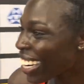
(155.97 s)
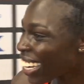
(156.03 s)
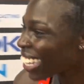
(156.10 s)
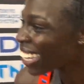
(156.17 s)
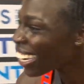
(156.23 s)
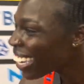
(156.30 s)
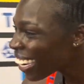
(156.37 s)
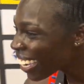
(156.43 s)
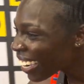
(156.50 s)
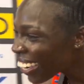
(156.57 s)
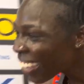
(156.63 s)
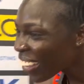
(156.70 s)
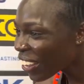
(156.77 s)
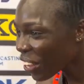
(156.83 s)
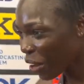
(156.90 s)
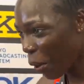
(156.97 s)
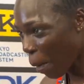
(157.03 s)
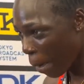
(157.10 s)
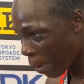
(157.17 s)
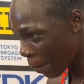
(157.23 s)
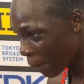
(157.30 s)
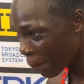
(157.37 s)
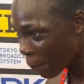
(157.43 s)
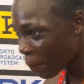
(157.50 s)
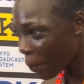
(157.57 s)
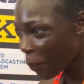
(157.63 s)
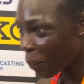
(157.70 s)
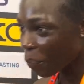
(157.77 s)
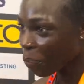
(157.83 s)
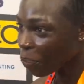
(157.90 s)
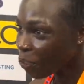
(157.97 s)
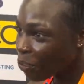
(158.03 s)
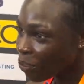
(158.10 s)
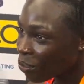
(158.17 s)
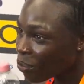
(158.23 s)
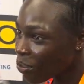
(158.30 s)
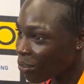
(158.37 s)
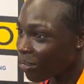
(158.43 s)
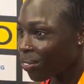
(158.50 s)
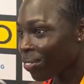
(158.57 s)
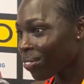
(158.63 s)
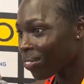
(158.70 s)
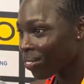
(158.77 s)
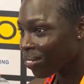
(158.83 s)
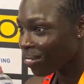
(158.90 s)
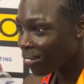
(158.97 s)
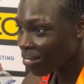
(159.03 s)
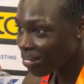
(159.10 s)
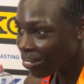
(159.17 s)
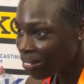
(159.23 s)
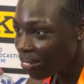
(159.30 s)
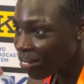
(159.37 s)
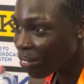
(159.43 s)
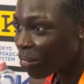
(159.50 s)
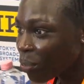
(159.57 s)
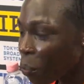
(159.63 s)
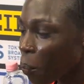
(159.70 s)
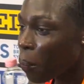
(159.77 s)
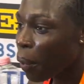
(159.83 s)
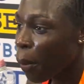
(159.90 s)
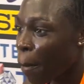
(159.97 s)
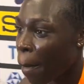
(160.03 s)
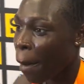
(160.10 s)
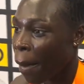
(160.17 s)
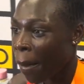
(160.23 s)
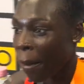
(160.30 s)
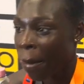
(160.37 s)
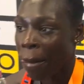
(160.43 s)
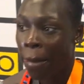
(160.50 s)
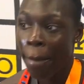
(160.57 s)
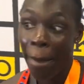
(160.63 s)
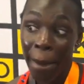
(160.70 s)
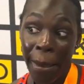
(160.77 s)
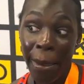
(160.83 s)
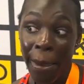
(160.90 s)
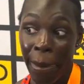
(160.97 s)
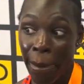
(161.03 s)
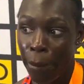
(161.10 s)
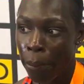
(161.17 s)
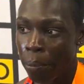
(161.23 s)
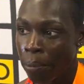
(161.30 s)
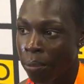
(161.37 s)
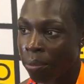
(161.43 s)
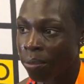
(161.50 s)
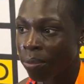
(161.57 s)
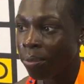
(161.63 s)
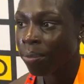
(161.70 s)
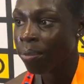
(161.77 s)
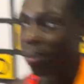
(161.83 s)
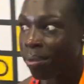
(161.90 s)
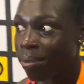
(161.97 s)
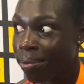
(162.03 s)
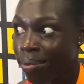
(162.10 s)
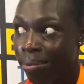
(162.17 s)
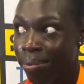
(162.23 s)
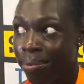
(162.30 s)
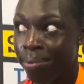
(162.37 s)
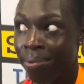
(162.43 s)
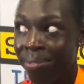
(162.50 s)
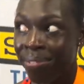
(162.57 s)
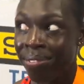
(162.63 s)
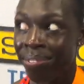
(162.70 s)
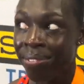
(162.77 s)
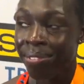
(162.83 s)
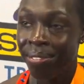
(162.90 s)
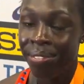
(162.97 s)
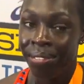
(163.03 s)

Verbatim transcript: Can you talk about the decision? Do you think Bobby said you may not run and you decided to run nationals? What was your mind? What was your thinking about that coming in?